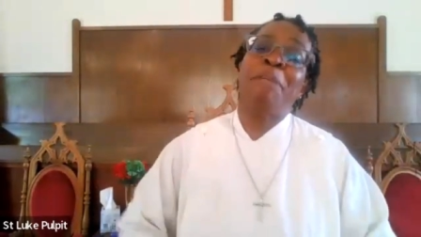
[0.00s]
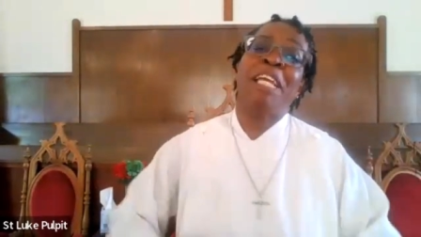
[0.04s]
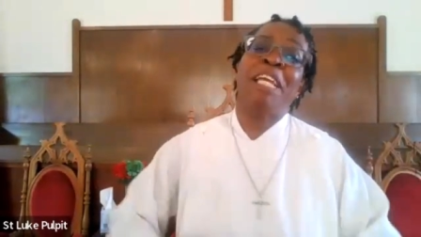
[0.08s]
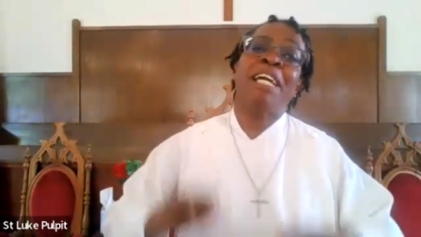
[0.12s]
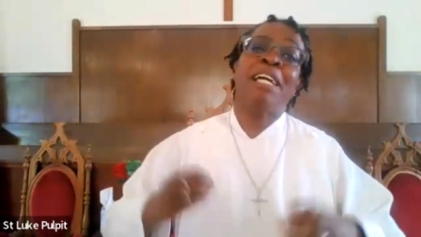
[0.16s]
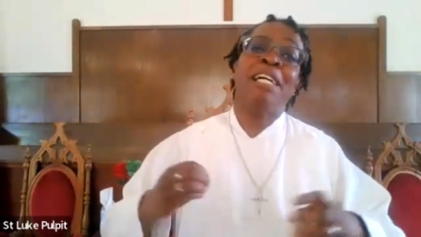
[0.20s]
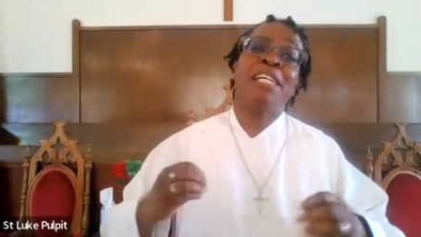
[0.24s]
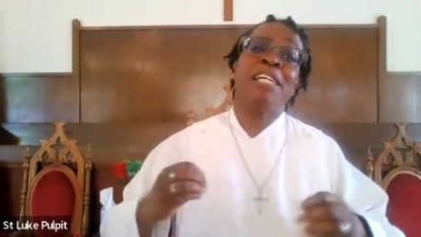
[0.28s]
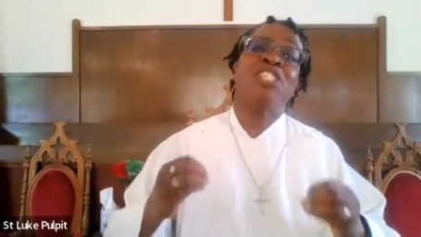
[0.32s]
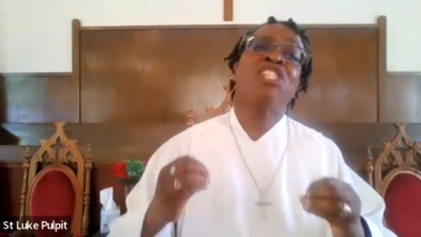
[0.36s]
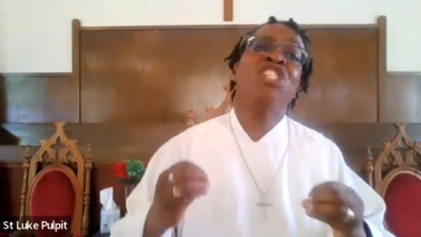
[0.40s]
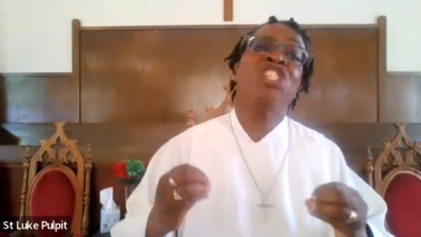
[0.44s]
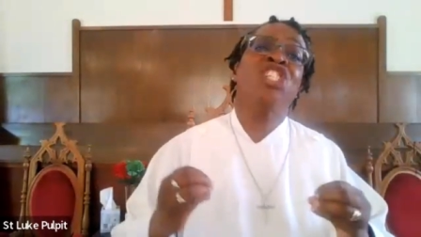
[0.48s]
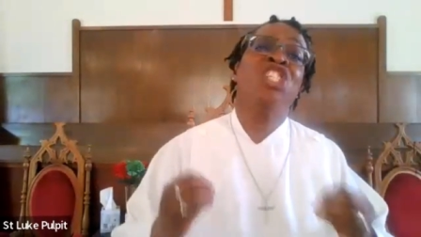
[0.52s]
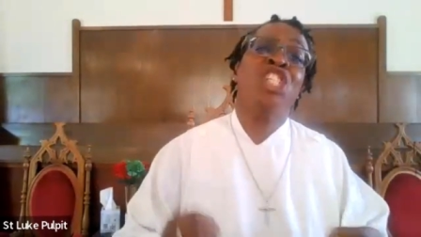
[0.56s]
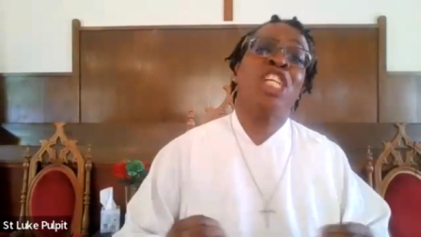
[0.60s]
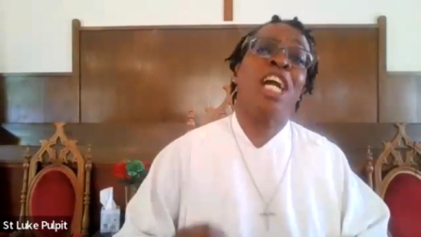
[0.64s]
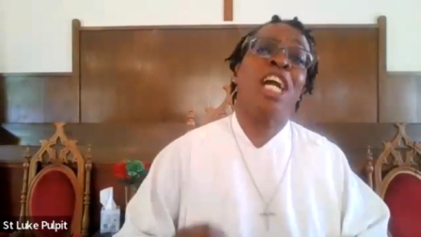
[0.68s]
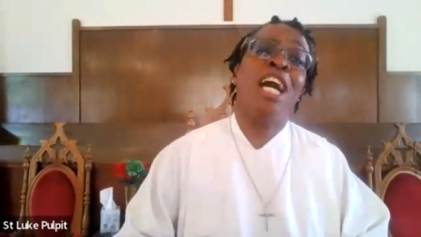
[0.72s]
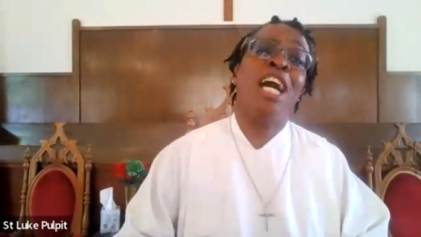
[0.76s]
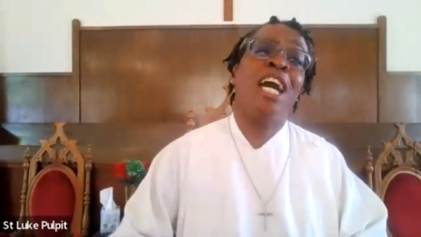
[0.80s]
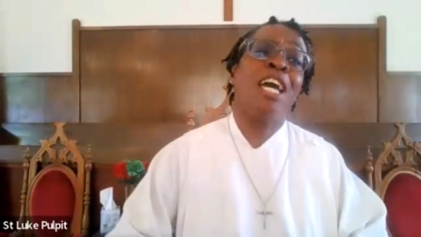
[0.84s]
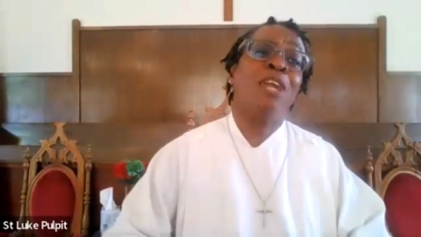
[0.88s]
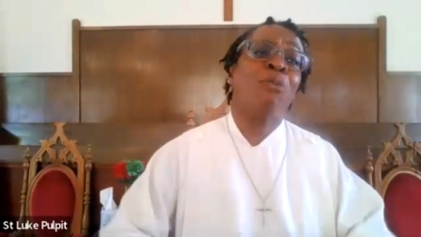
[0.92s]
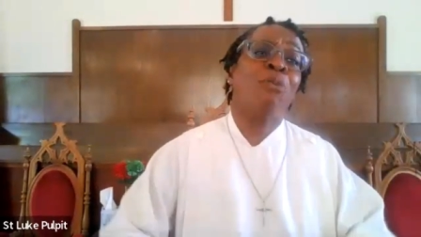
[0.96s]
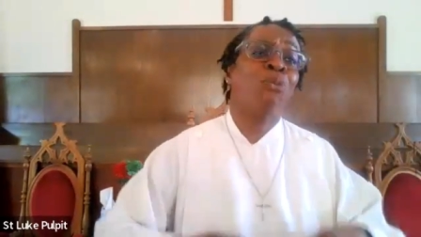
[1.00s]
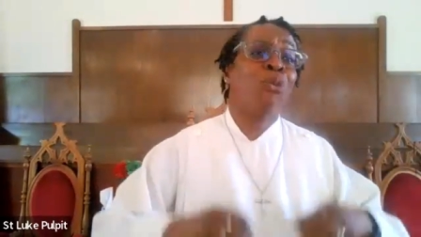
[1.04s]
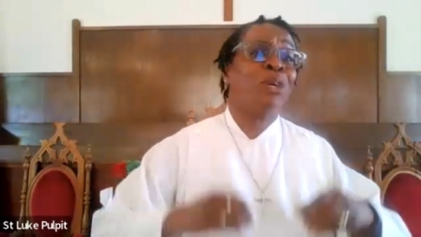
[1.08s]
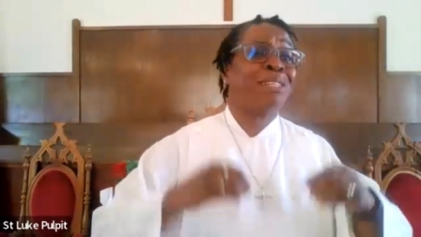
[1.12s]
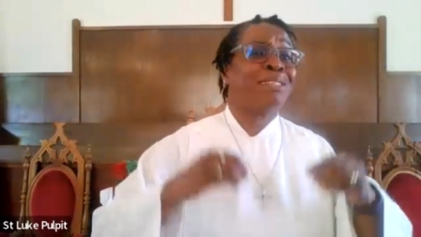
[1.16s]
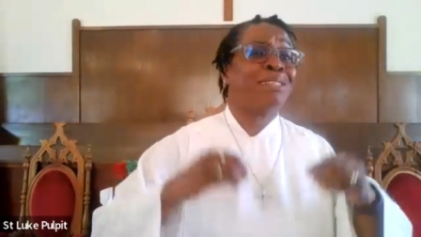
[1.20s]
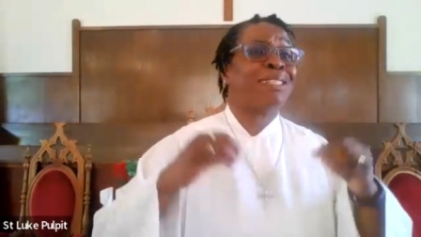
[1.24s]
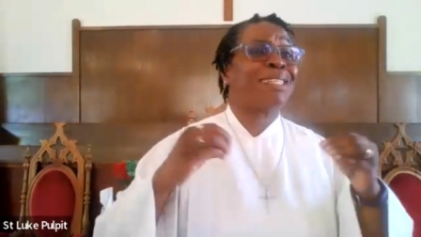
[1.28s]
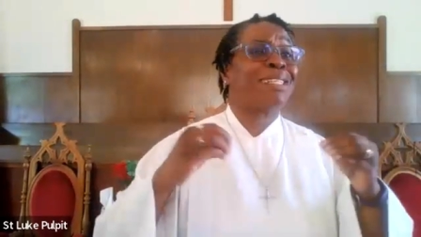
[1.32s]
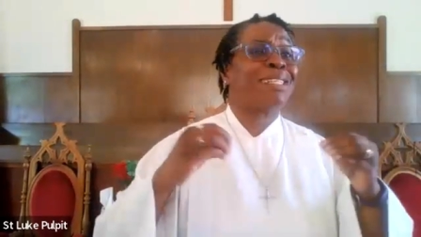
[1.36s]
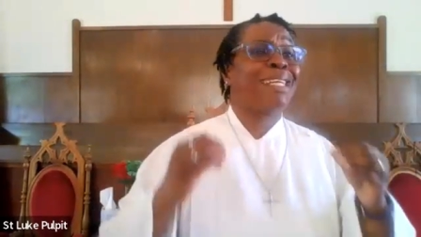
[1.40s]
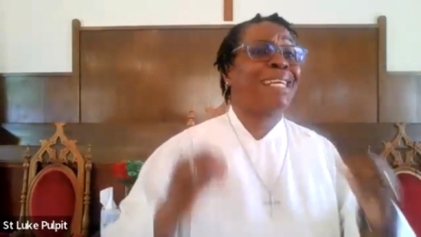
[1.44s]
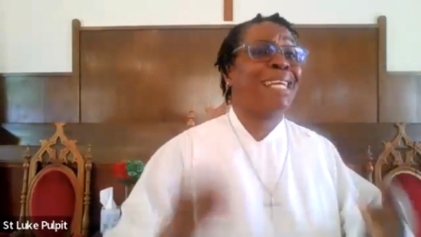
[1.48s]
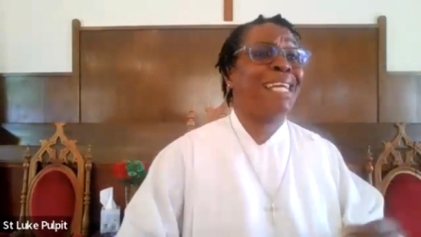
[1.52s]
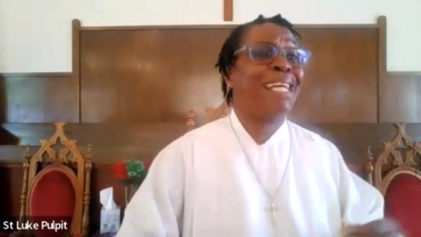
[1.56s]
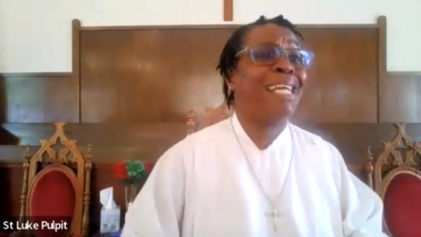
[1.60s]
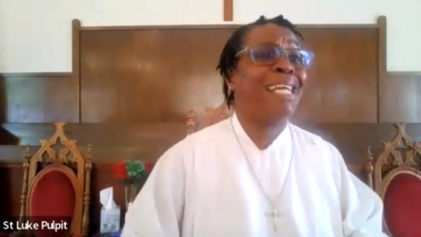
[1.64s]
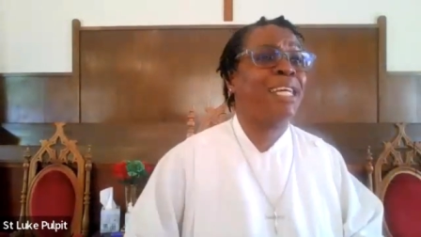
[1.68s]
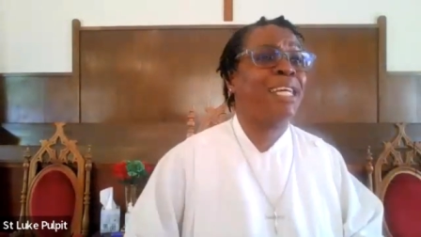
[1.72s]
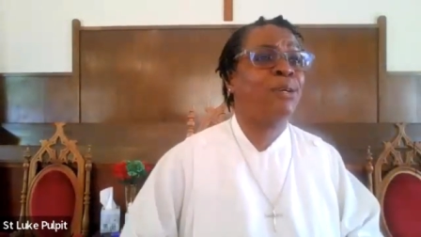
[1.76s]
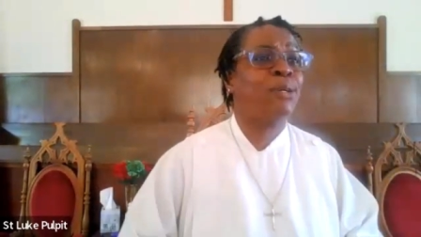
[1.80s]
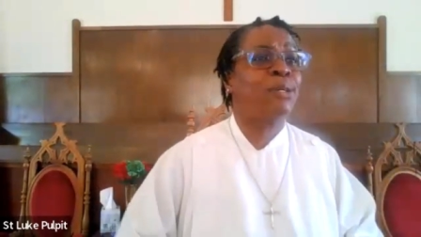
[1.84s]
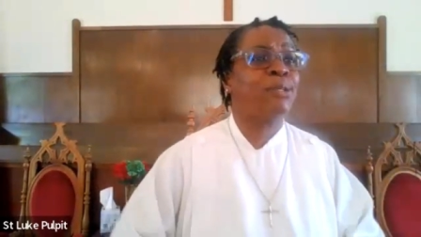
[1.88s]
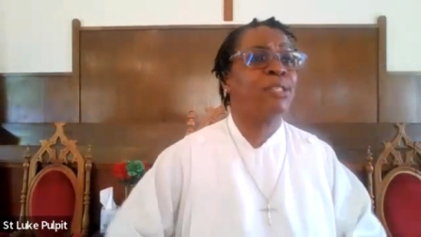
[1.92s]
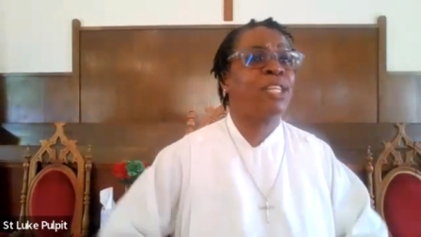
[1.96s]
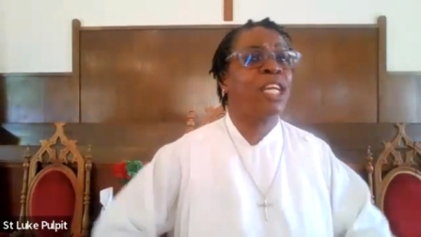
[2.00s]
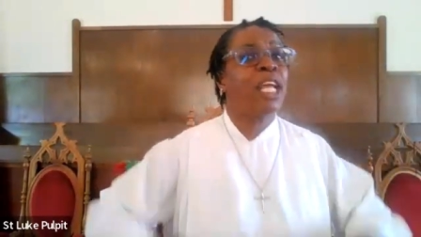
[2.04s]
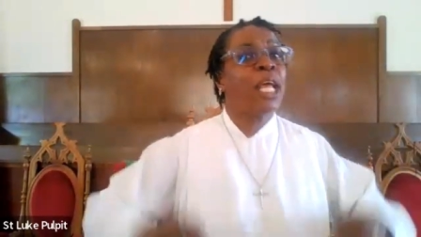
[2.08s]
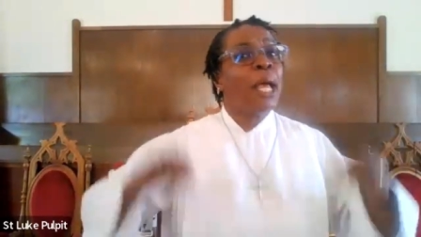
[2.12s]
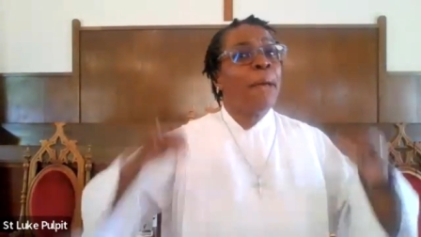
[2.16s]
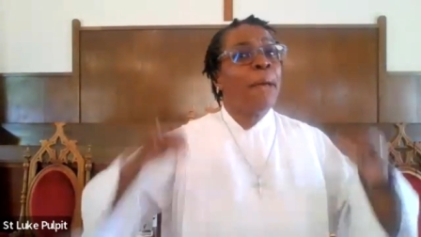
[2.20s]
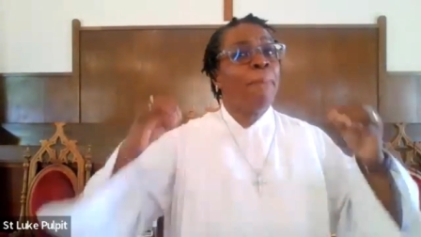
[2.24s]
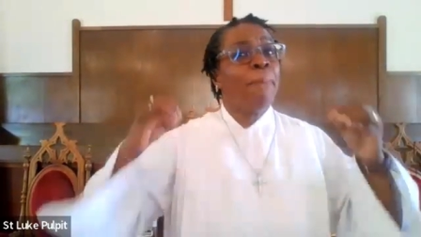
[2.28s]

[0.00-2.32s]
because John was killed,